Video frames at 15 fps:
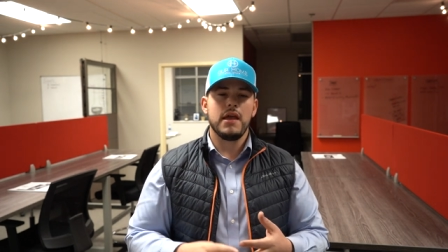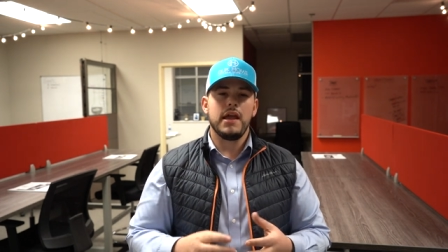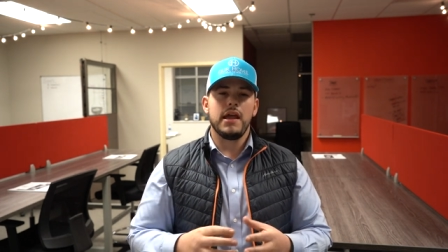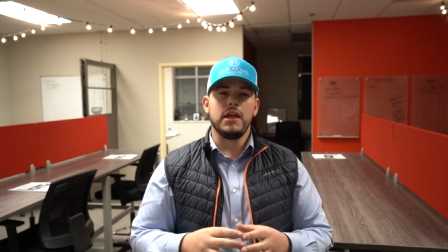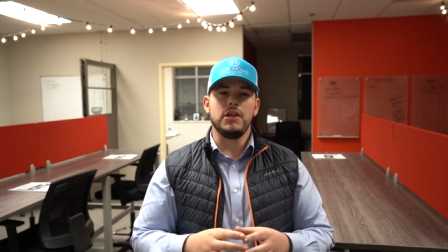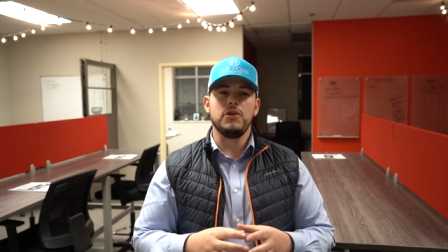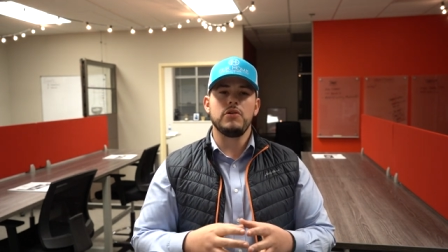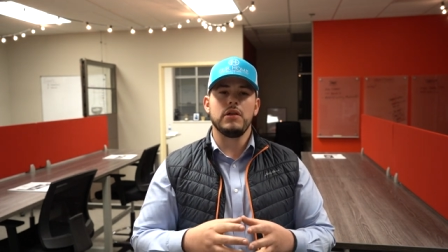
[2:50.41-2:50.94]

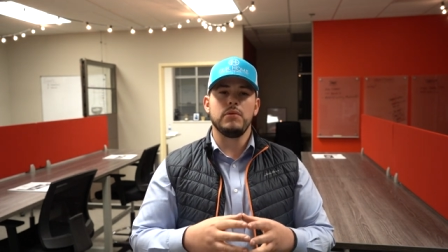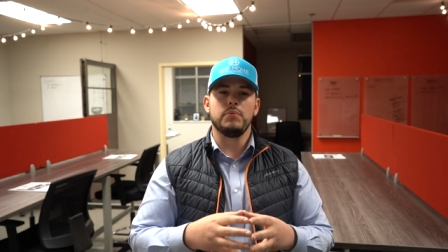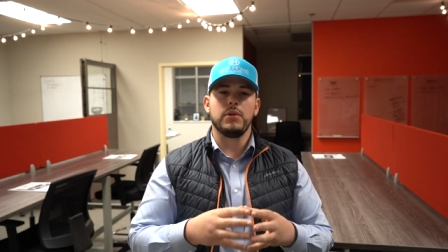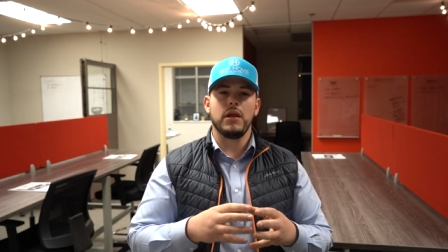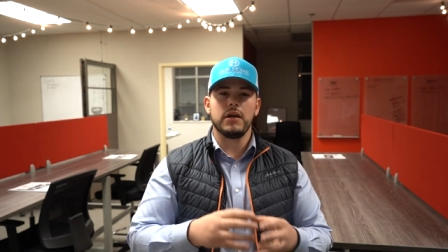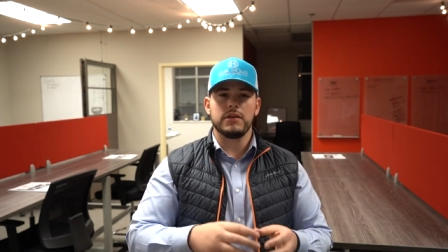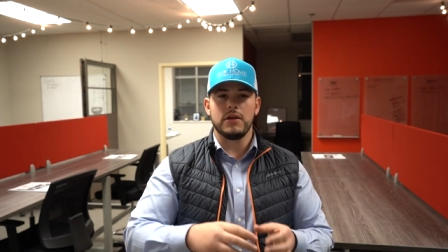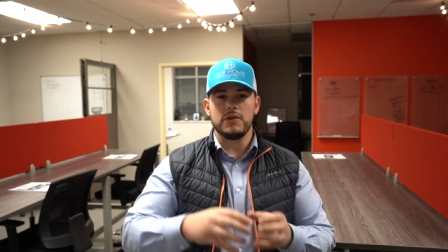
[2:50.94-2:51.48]
and you can
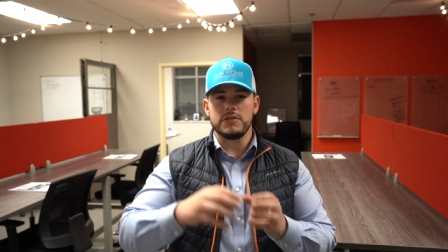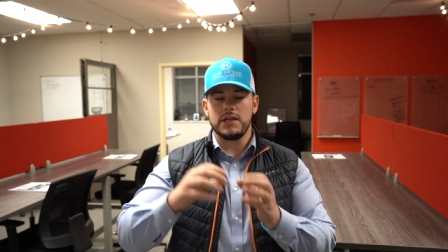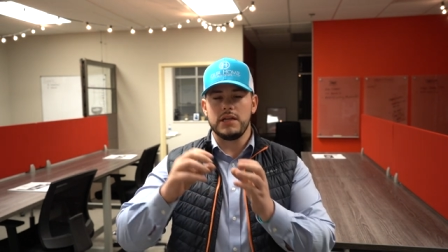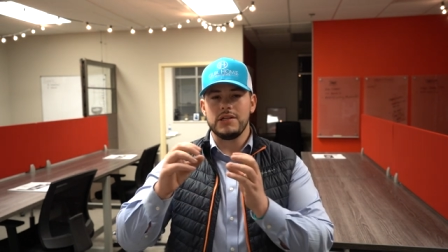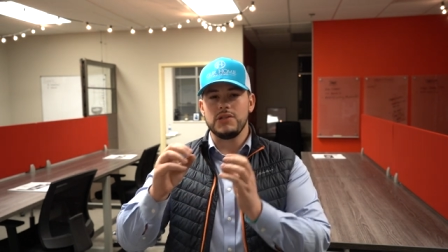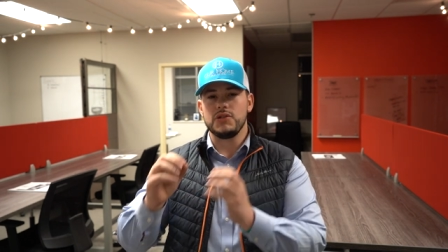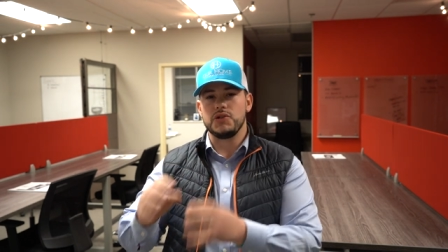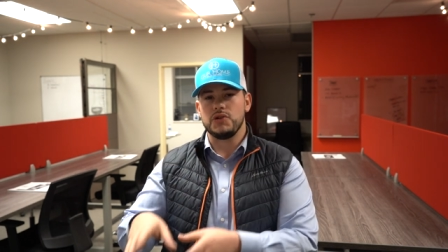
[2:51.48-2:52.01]
plug those
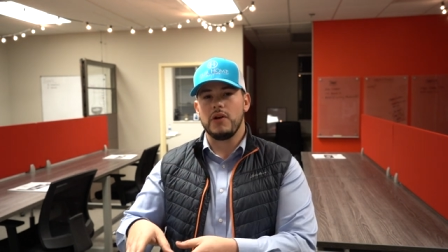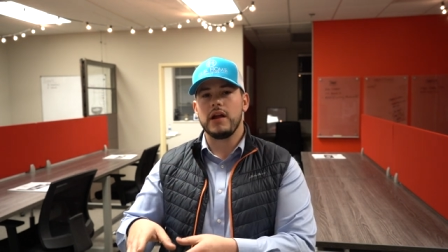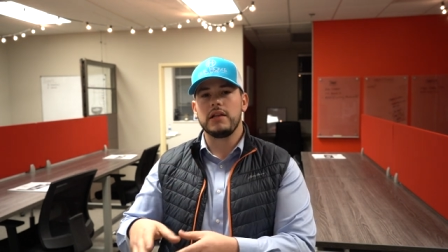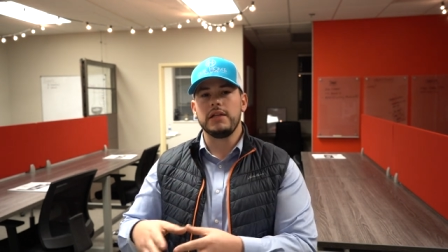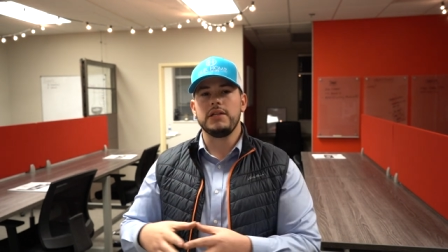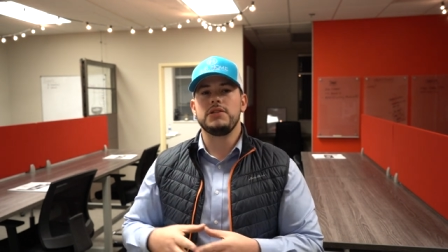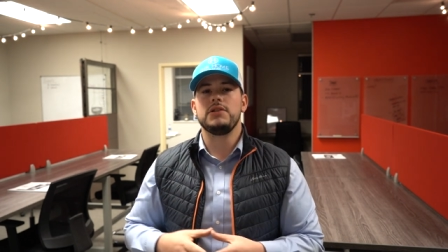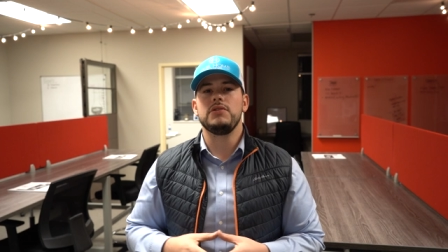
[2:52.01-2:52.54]
in
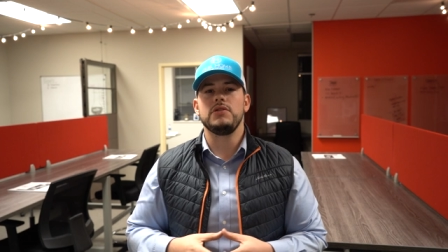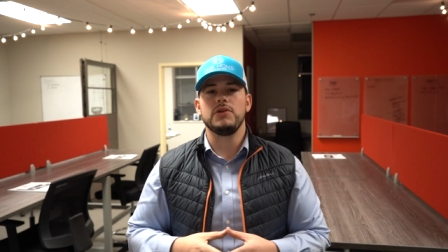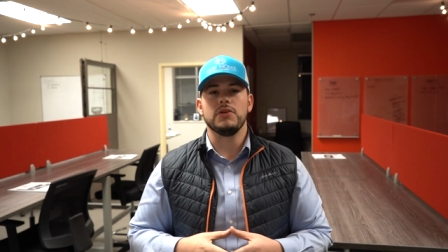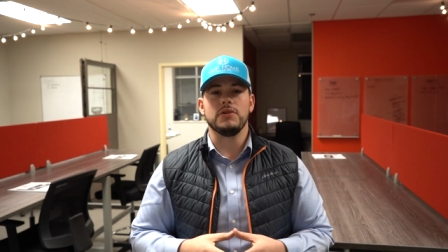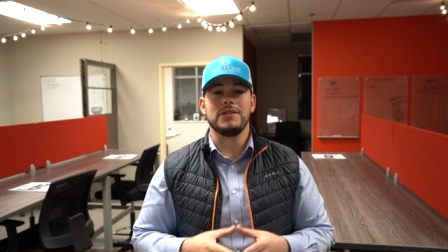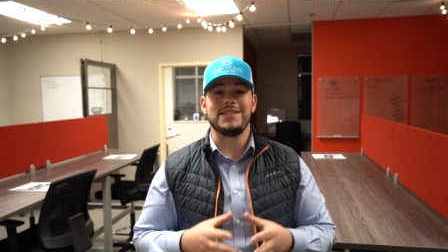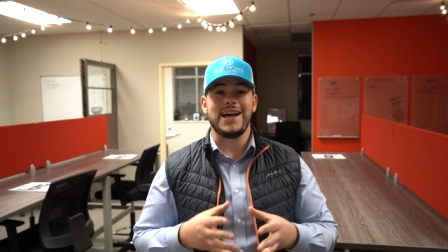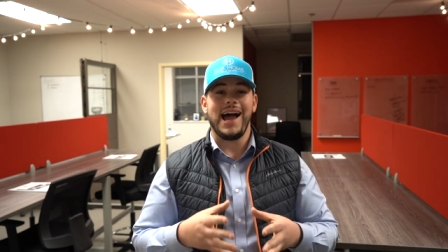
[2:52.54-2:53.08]
directly to your
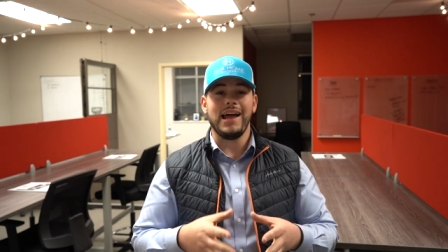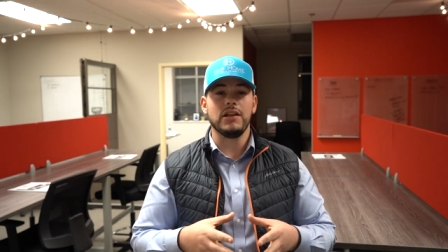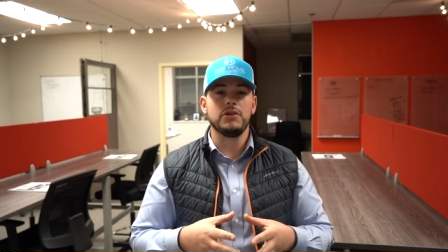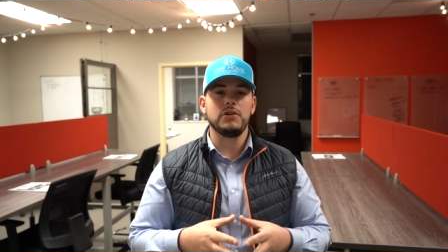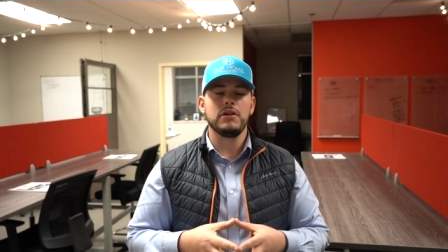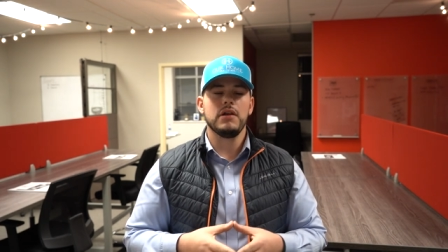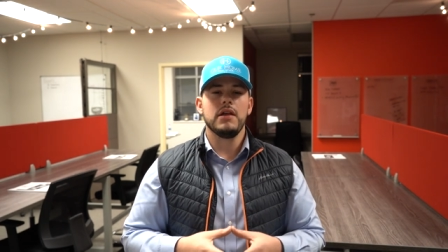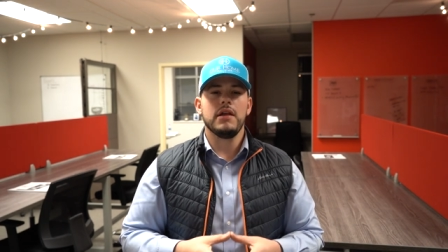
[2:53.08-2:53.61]
dialer.